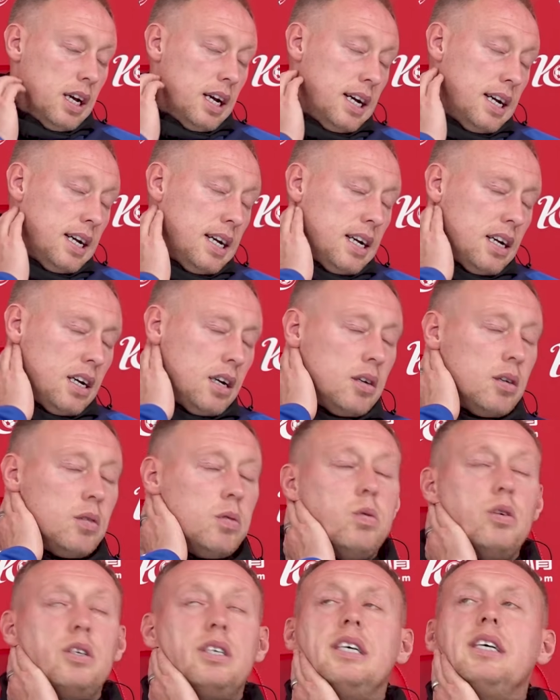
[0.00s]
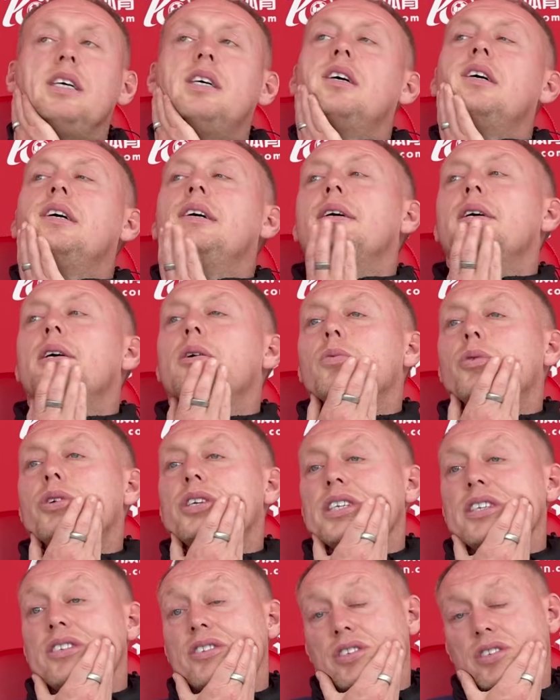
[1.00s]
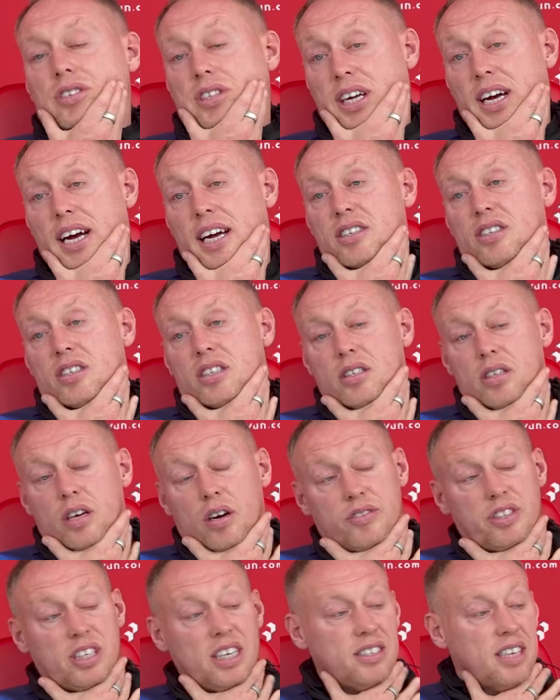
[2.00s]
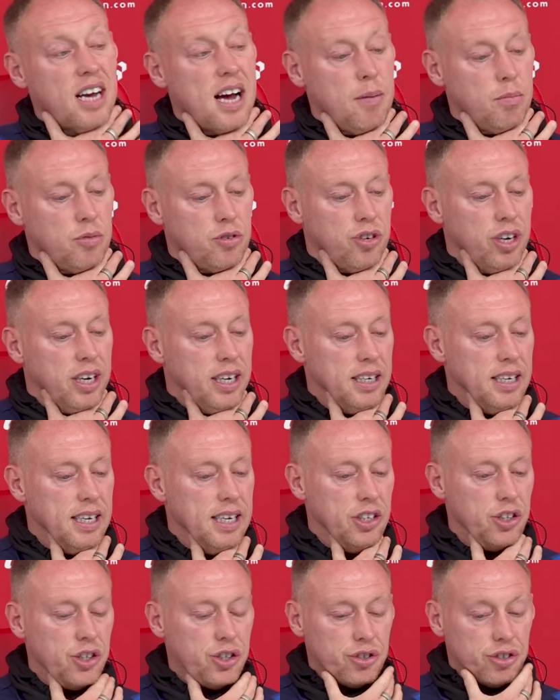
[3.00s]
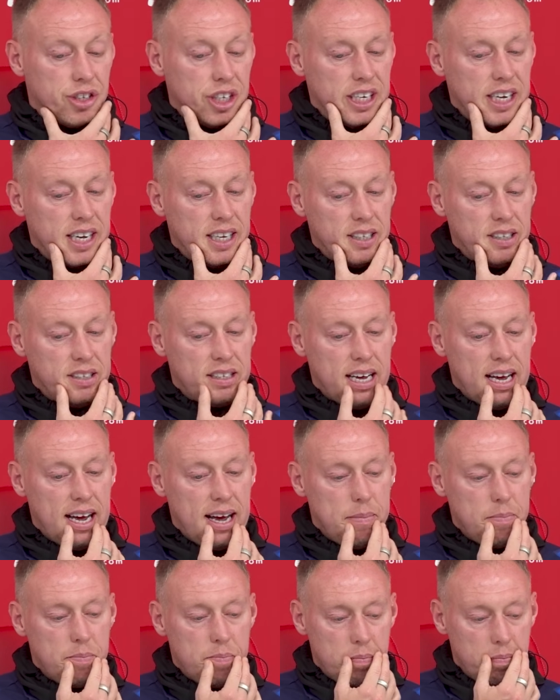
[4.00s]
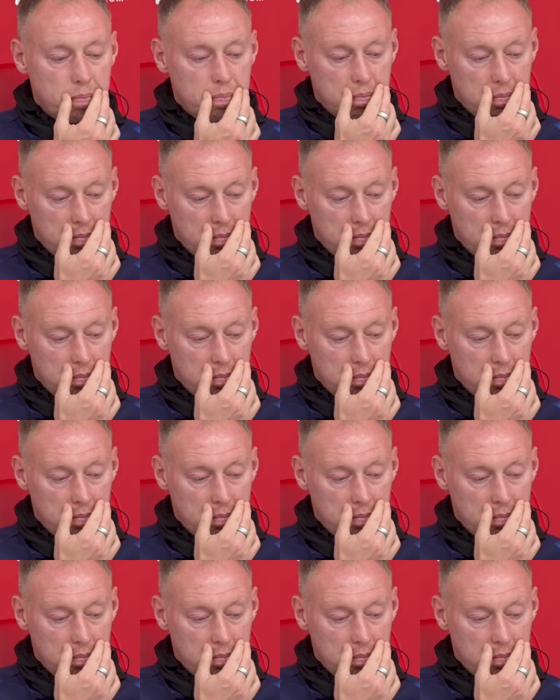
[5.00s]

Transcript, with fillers: Uh, Woody, Woody's yeah, obviously has a hamstring injury, and um,